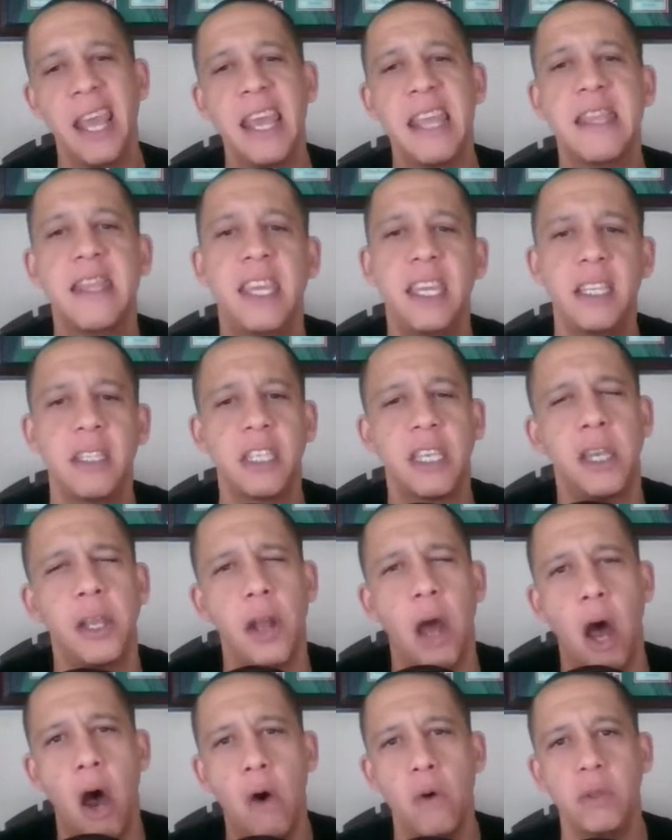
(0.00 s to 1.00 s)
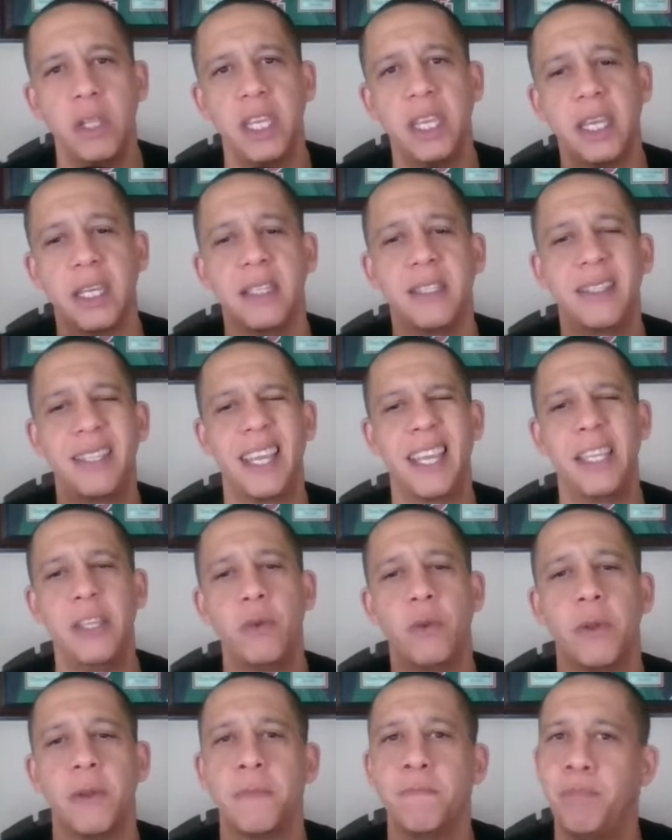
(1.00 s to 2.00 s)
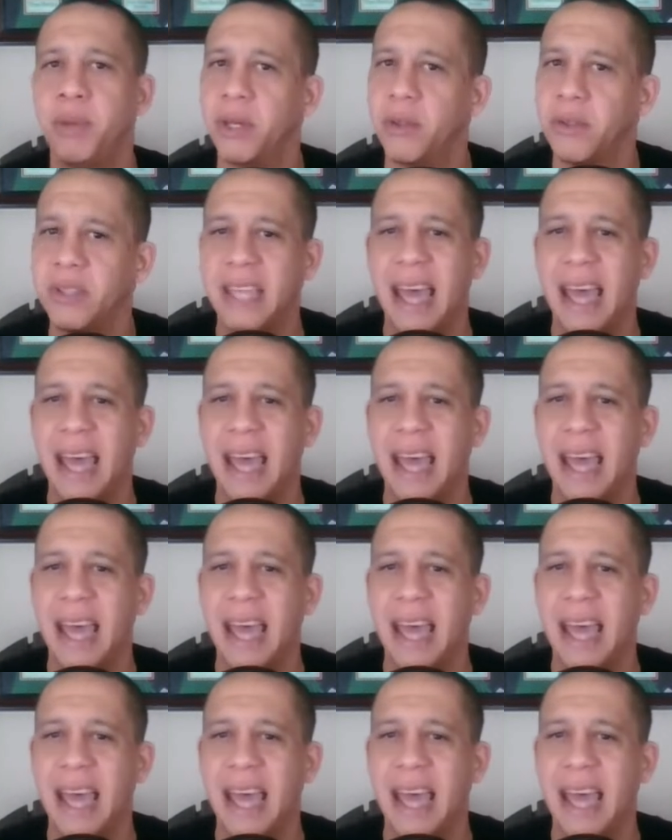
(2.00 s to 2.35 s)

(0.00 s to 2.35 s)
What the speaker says: this could only continue to build